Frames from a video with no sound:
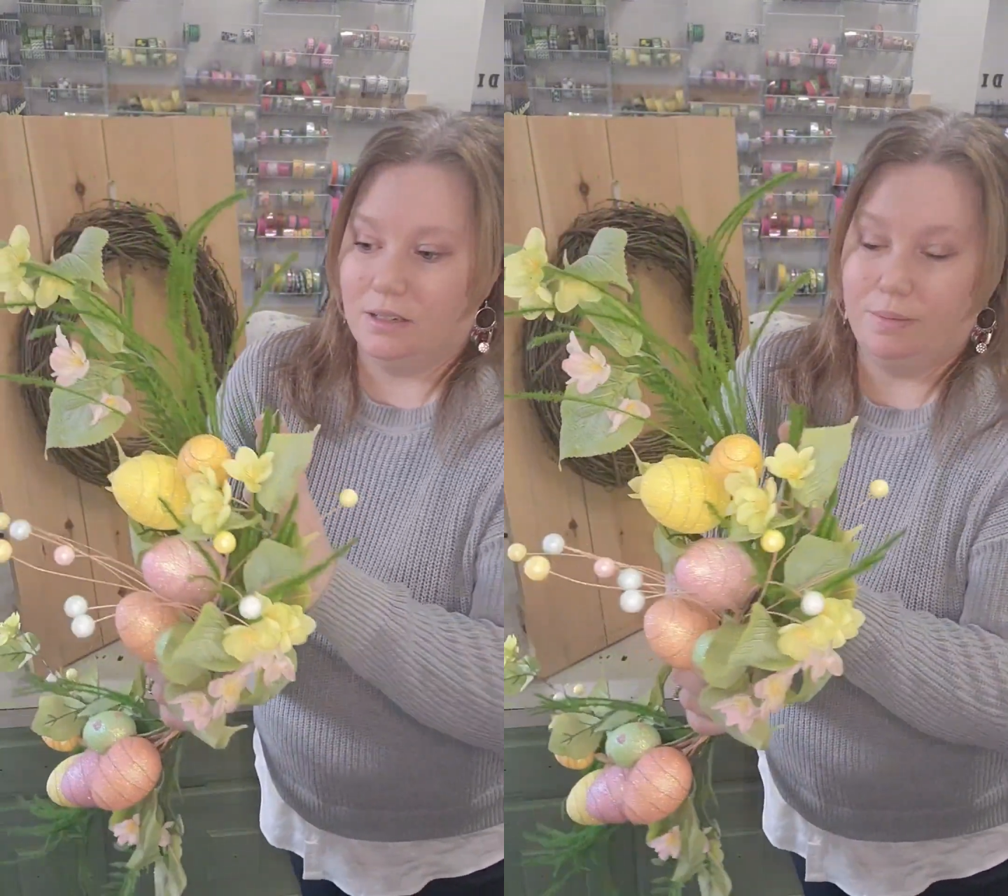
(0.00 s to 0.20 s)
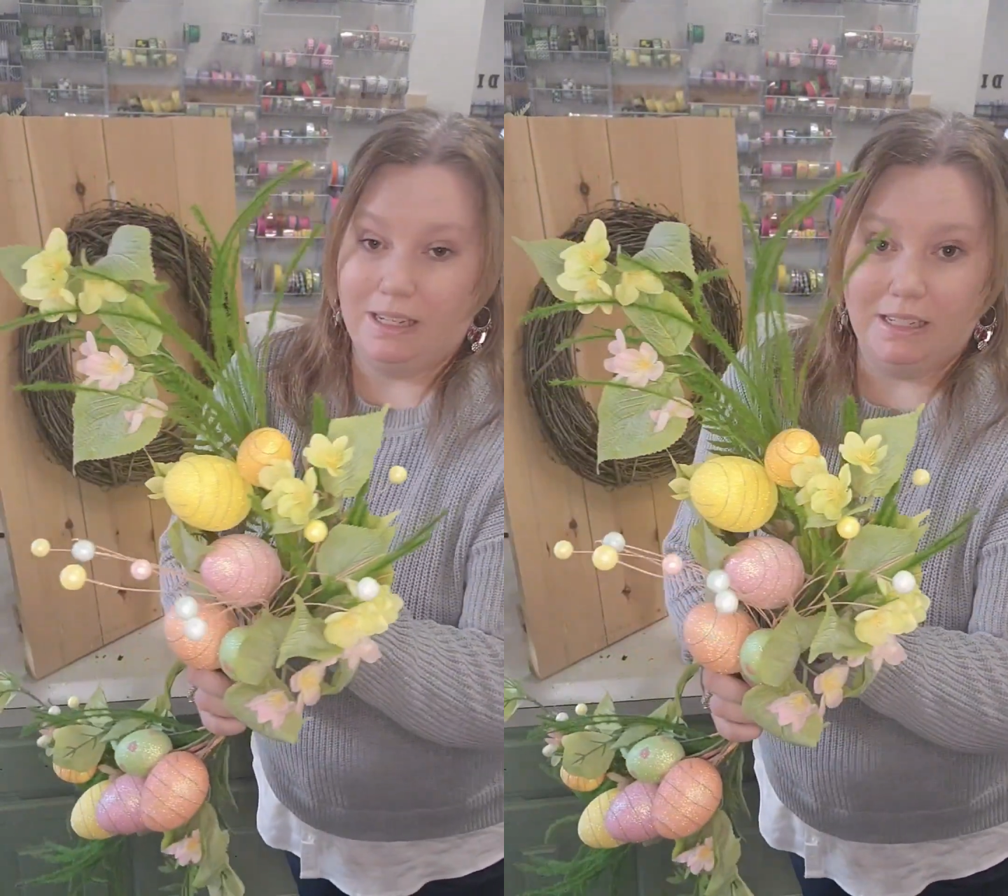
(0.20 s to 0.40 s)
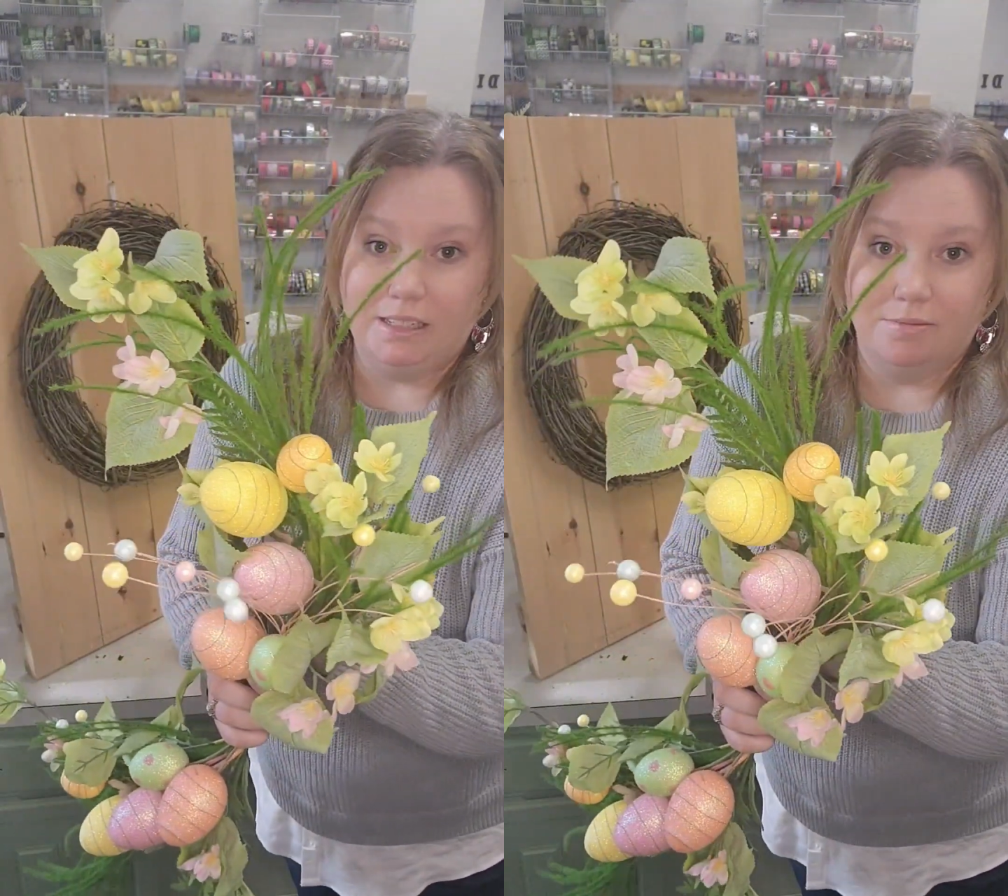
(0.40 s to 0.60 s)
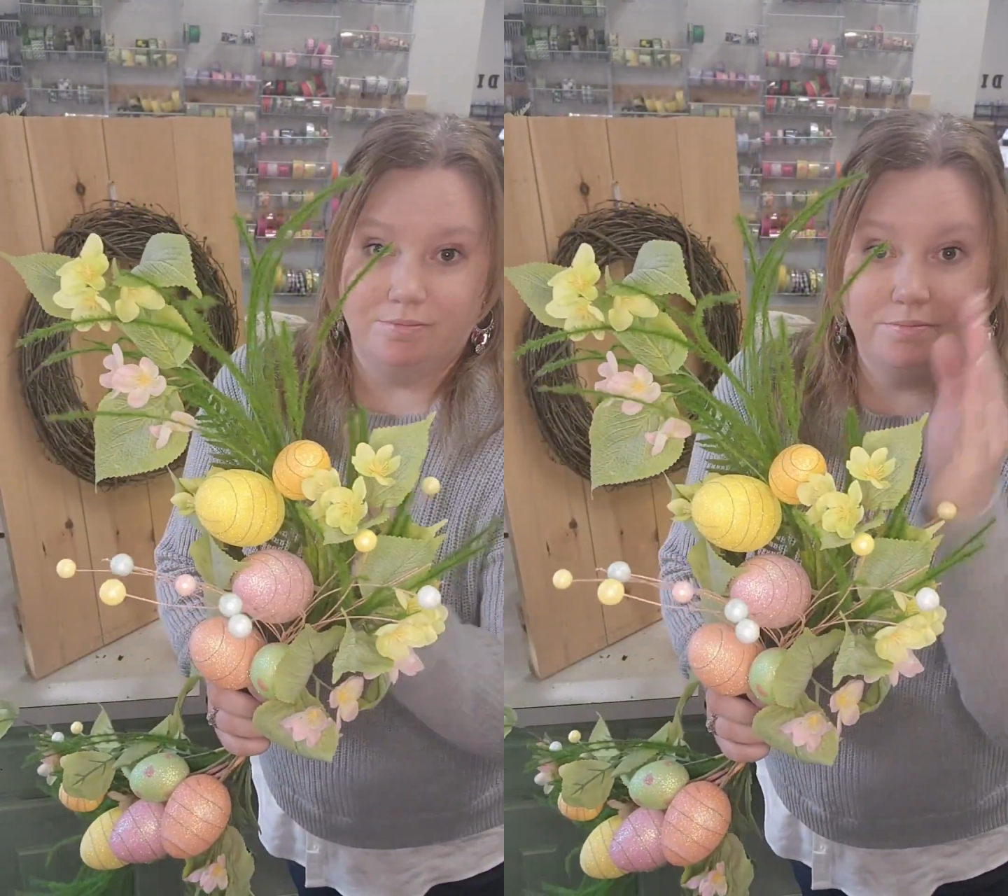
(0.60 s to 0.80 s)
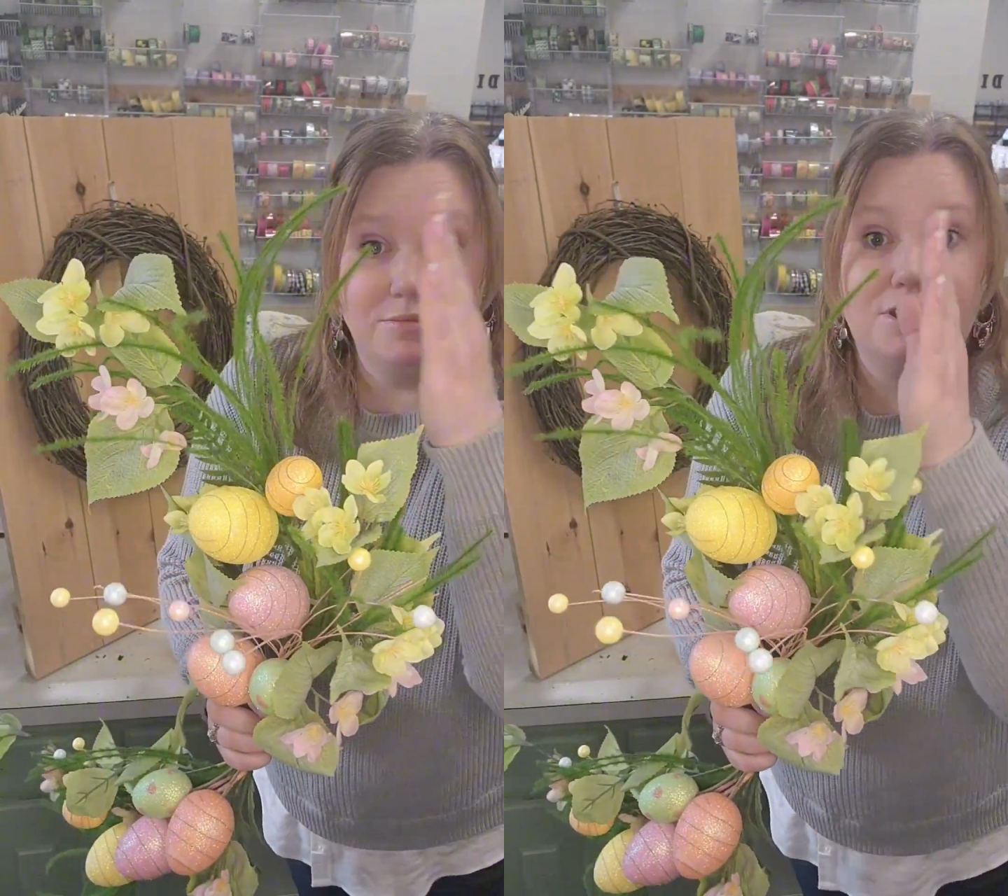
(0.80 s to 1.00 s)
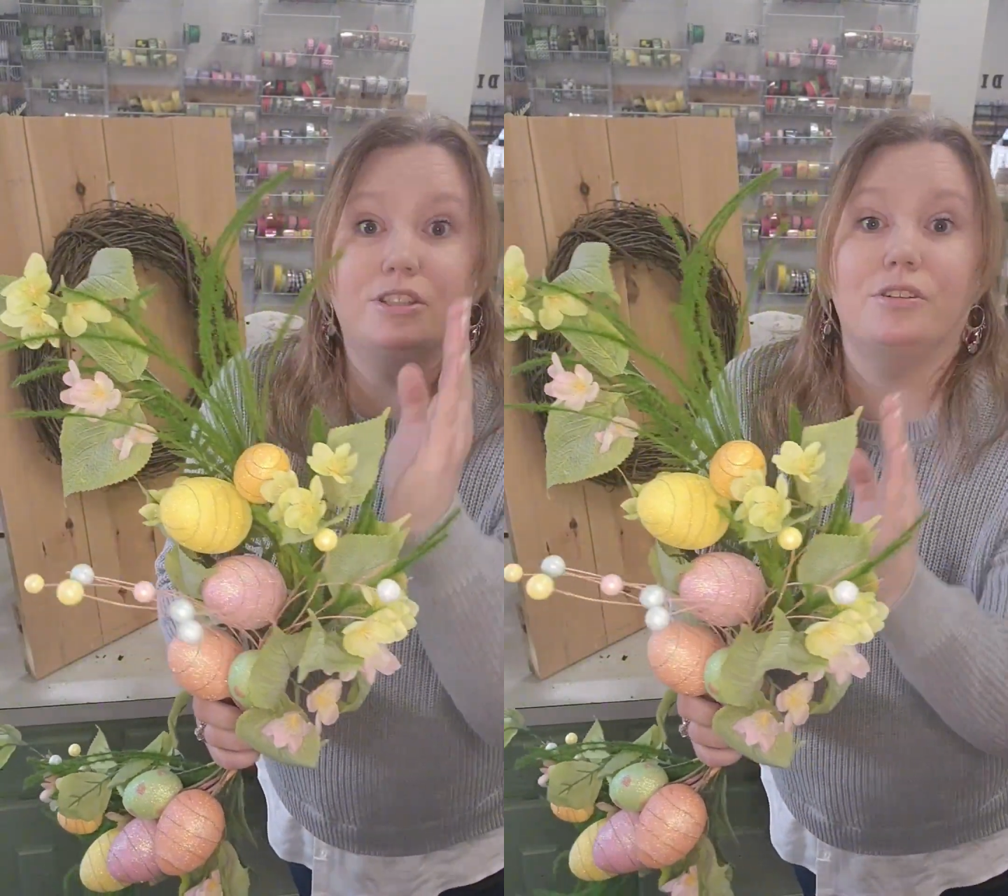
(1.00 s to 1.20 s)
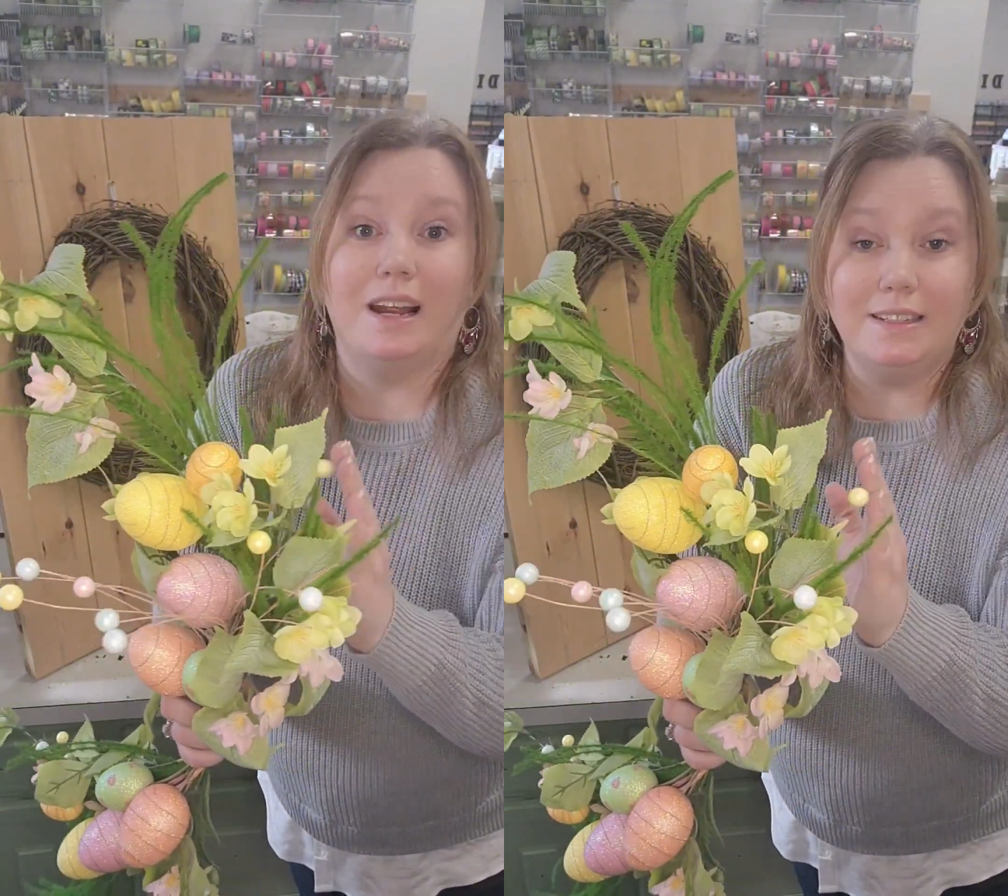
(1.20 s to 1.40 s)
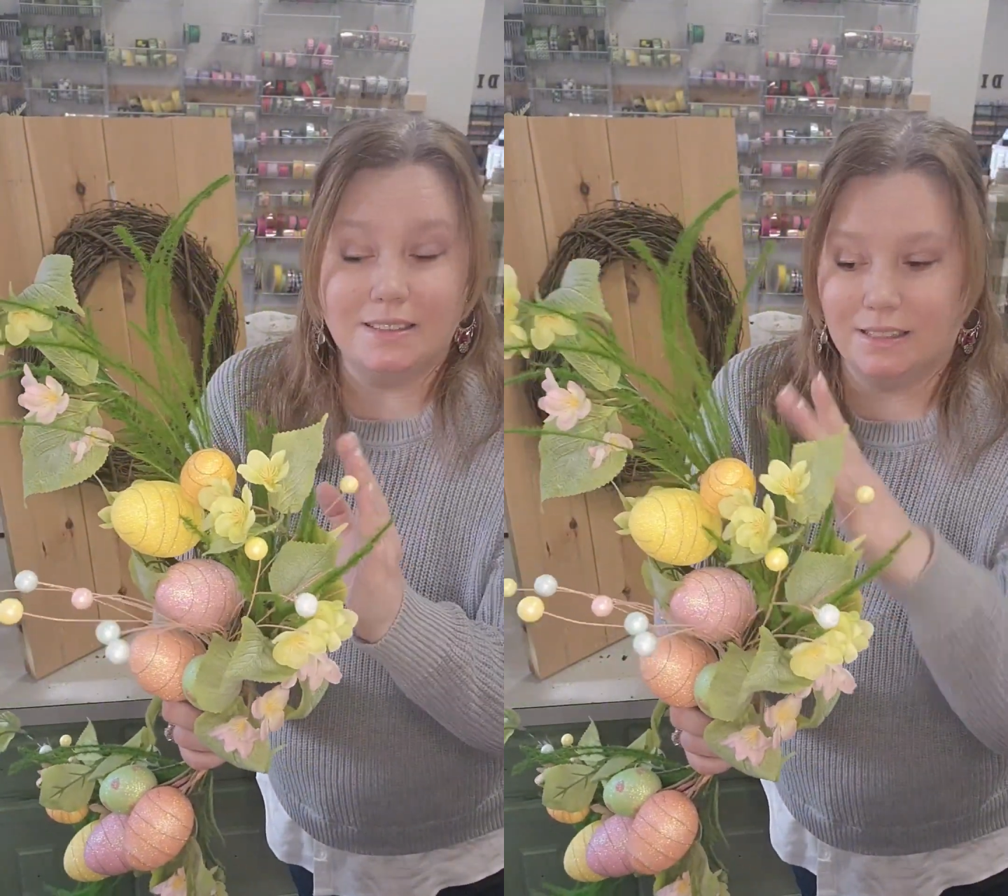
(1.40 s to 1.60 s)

to be straight